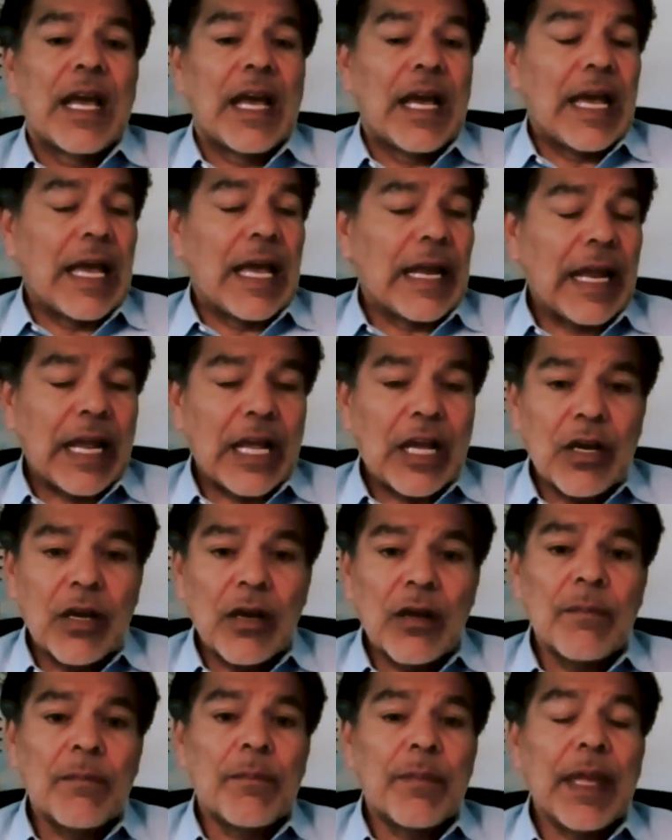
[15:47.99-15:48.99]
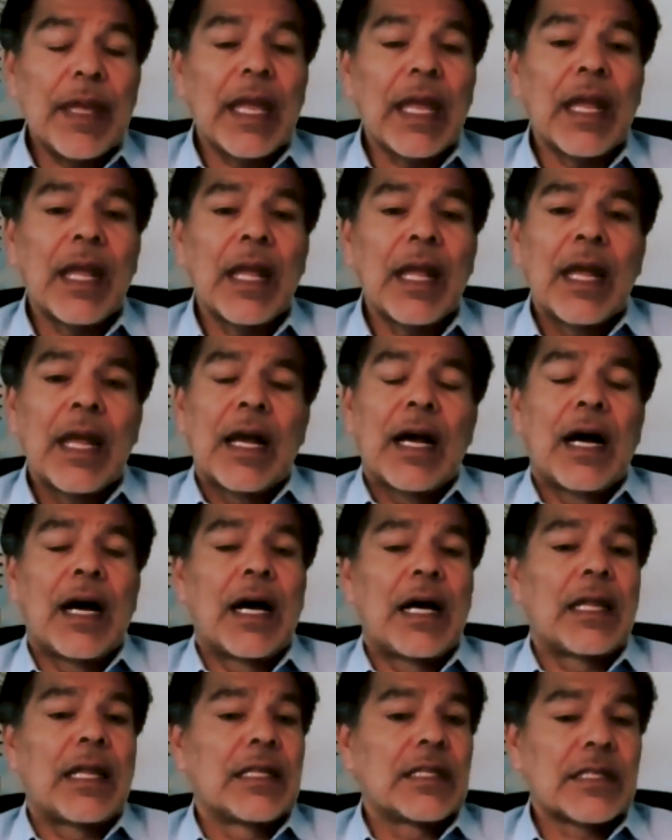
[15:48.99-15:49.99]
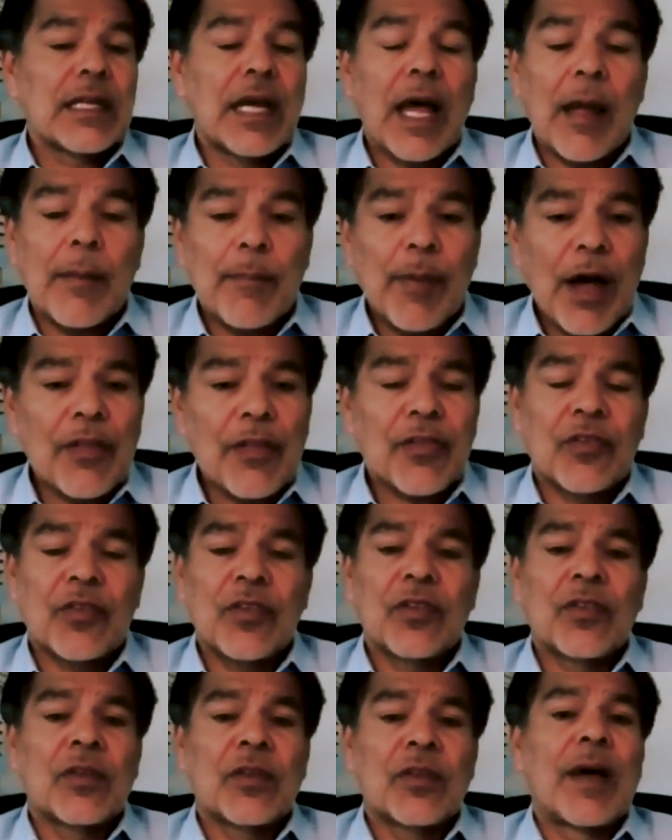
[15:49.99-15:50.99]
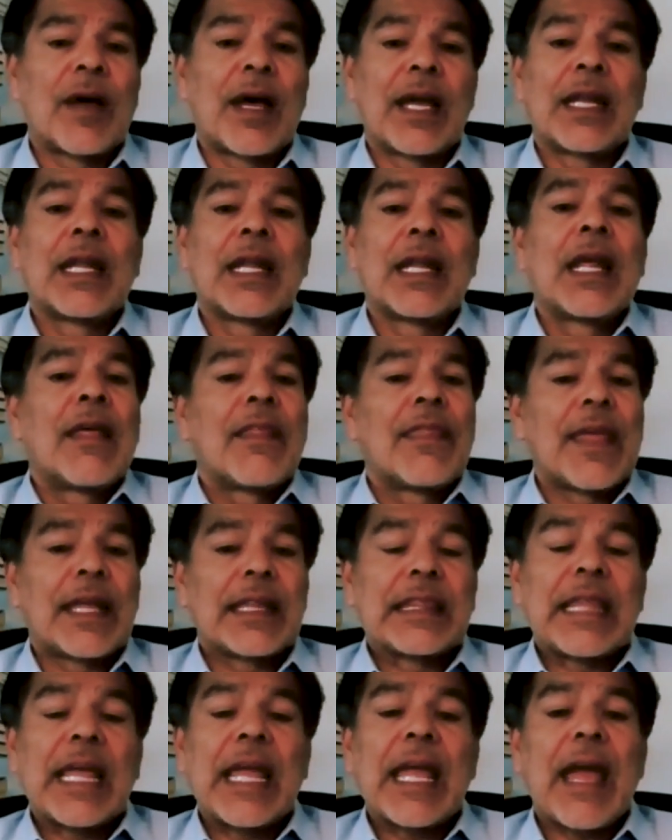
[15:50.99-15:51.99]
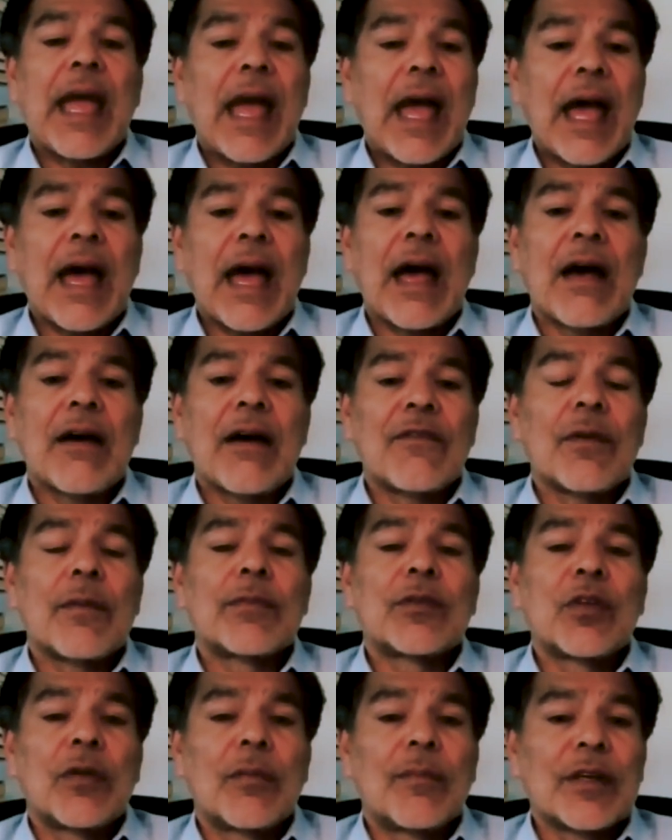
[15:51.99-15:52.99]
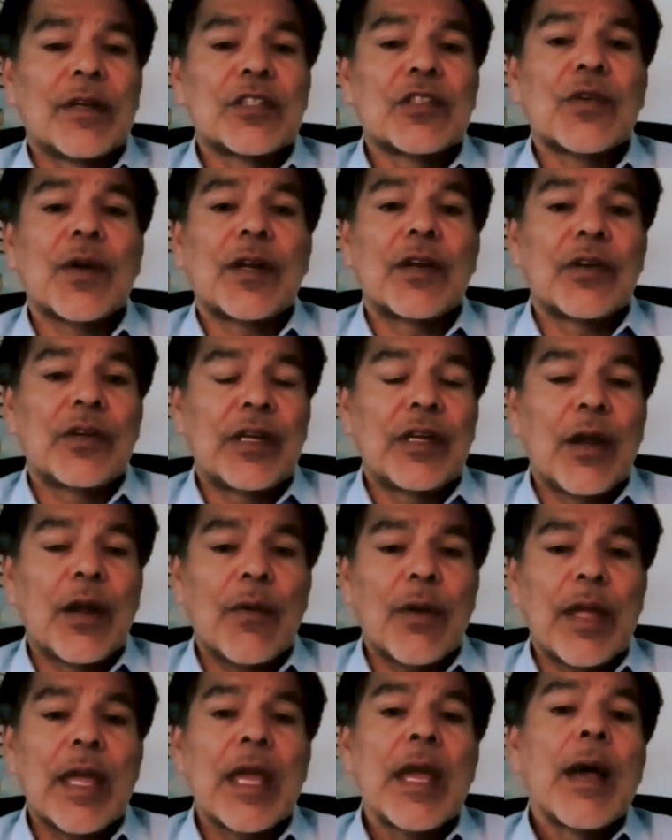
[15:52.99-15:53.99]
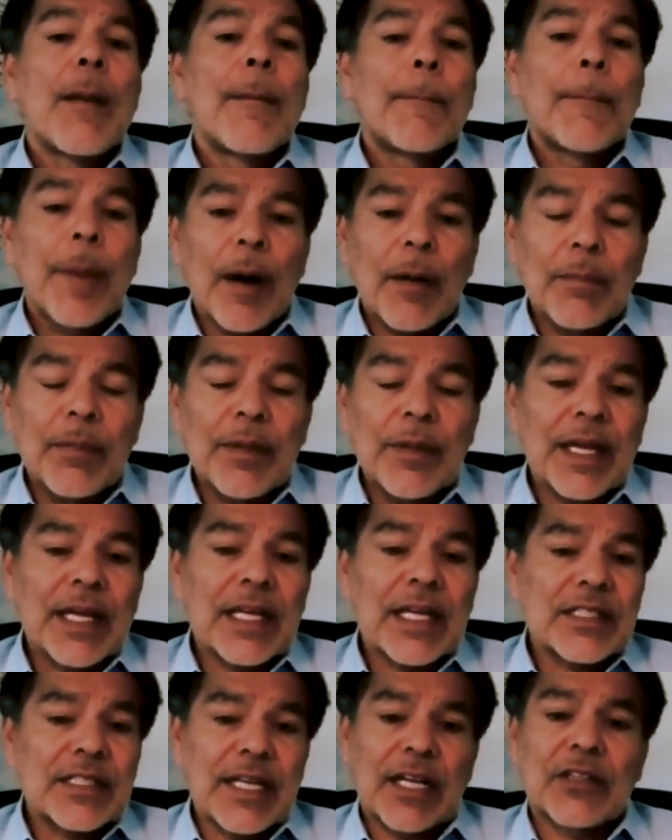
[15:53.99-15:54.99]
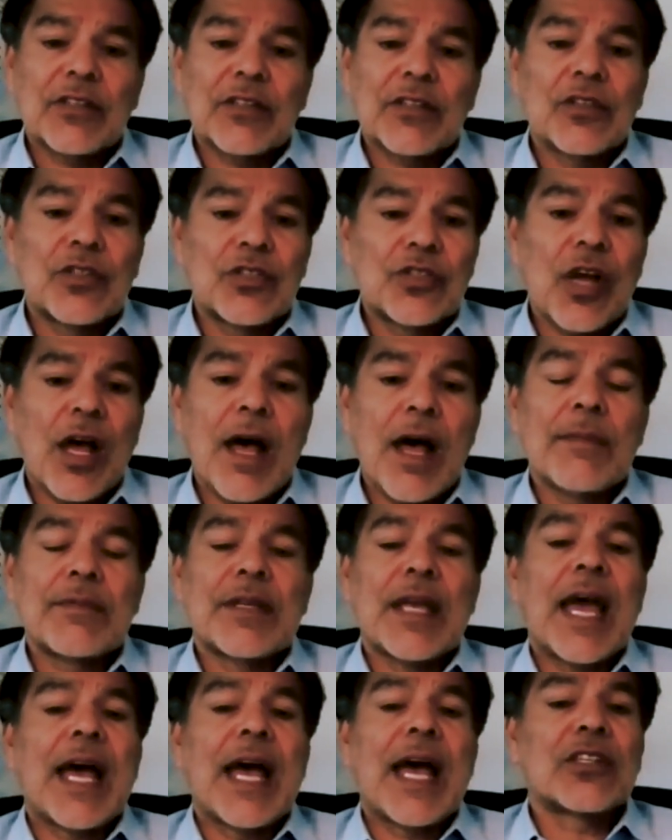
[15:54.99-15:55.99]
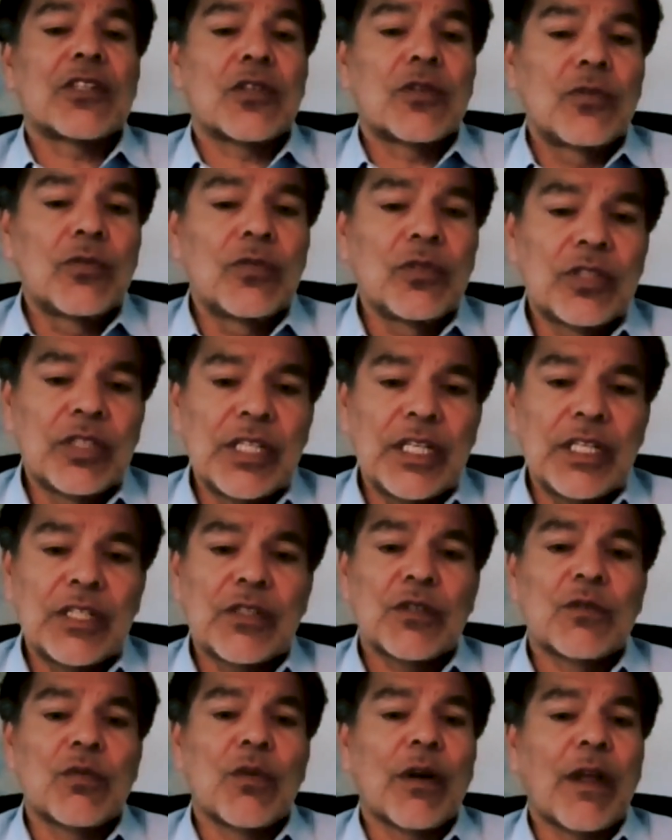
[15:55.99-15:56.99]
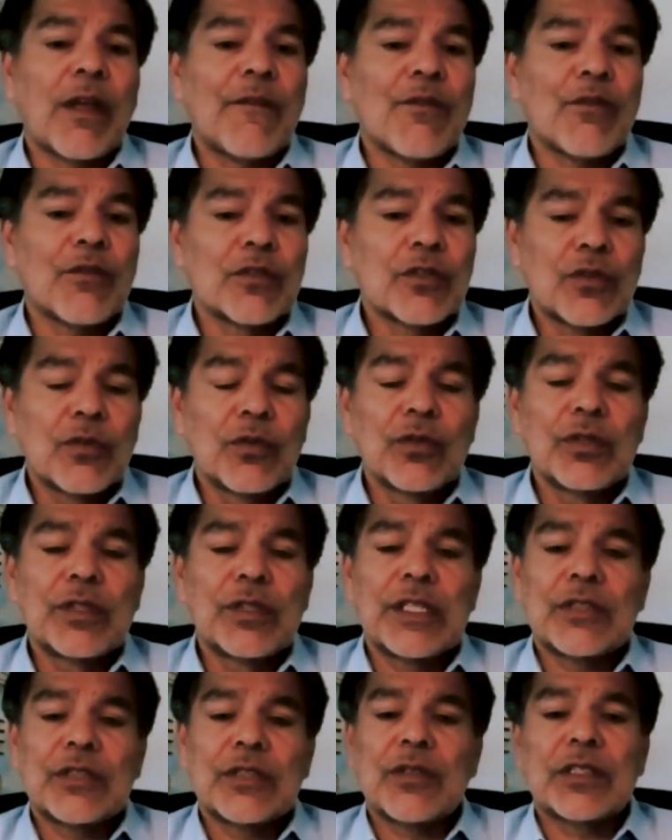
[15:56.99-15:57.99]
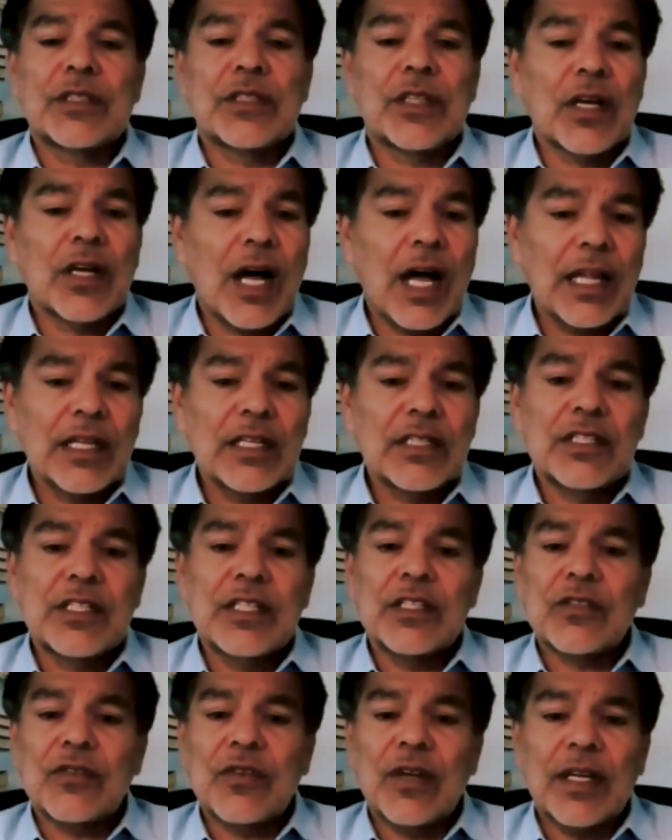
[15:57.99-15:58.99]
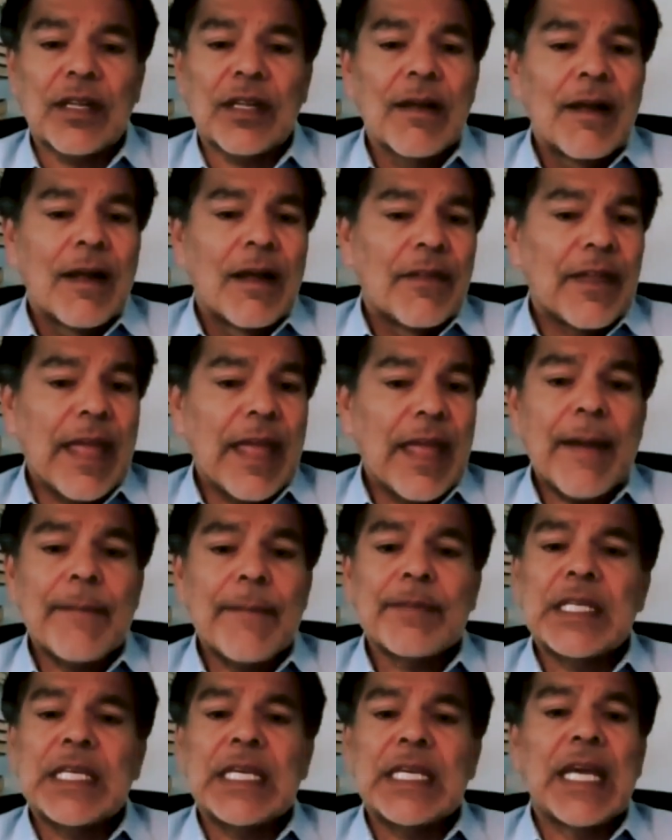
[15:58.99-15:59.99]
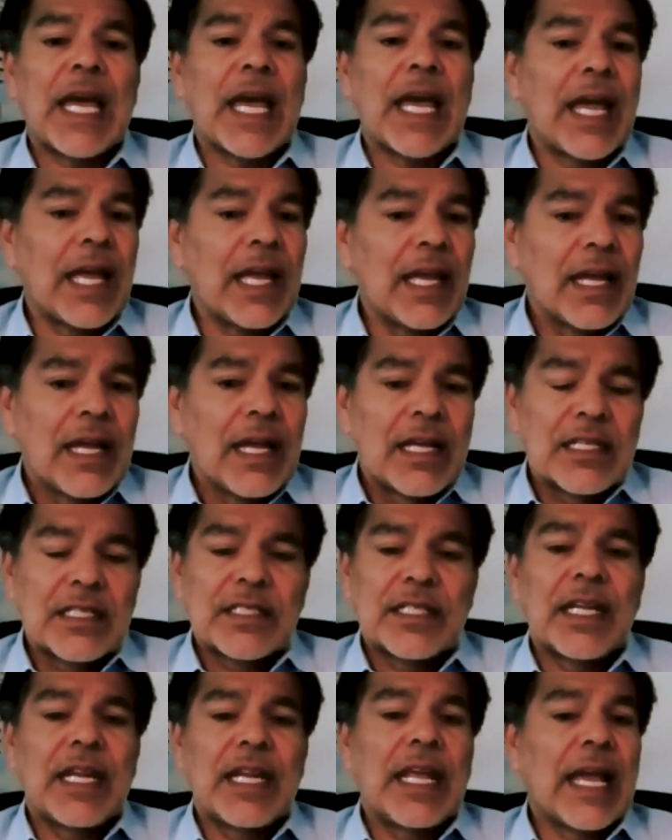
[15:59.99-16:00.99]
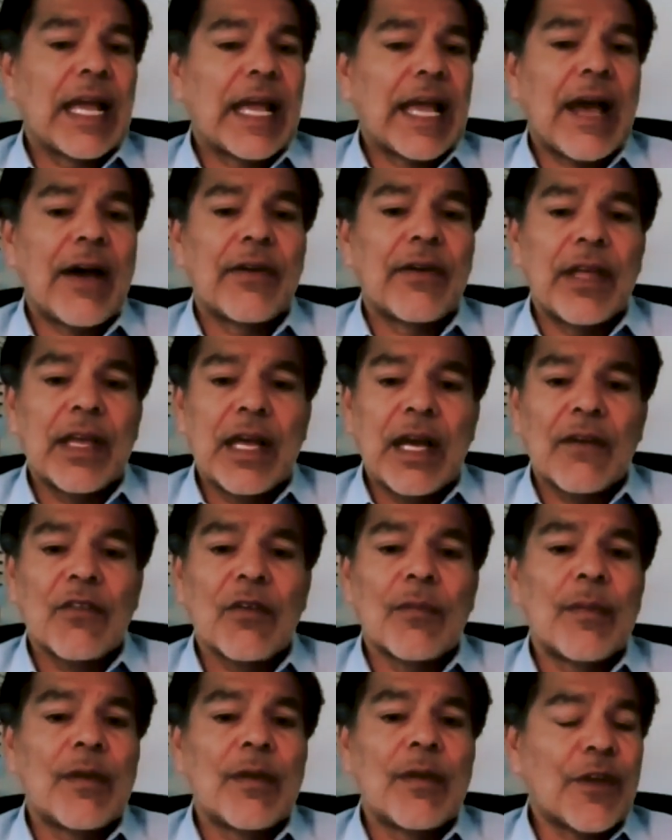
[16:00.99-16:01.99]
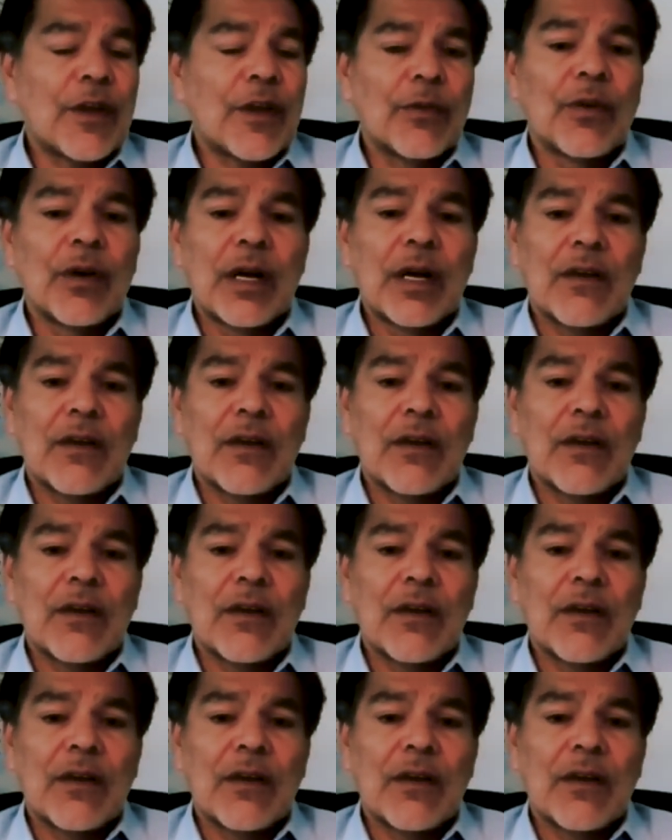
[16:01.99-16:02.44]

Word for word: And it could be uh, this is a hypothesis of mine that they have to a much greater degree public sector jobs as school teachers working for school districts, the college district, the MTA, city and county government, federal